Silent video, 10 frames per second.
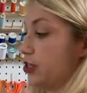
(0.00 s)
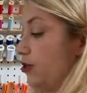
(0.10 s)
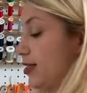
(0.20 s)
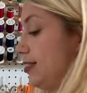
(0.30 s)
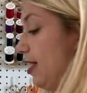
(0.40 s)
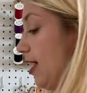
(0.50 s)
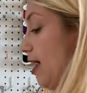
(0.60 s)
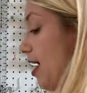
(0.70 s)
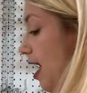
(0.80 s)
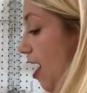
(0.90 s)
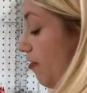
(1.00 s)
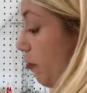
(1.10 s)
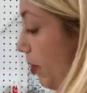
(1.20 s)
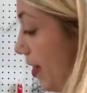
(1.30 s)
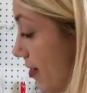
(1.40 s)
So you can see
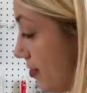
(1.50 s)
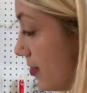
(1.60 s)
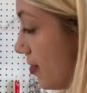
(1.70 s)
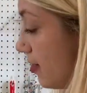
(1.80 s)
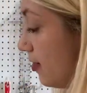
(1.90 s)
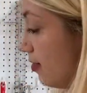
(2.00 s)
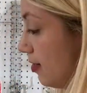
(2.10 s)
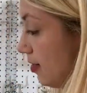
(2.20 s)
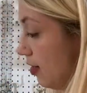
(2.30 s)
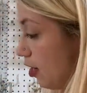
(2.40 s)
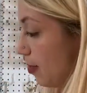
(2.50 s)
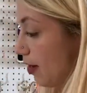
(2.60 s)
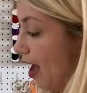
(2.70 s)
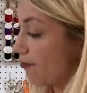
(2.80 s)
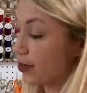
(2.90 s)
I've pinned about
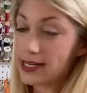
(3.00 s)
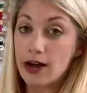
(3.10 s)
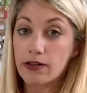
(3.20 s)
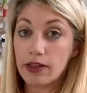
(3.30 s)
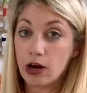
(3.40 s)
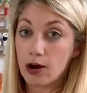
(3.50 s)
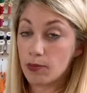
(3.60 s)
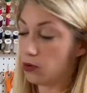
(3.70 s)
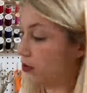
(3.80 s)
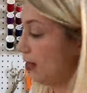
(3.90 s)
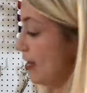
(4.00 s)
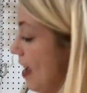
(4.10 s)
halfway down at the armhole,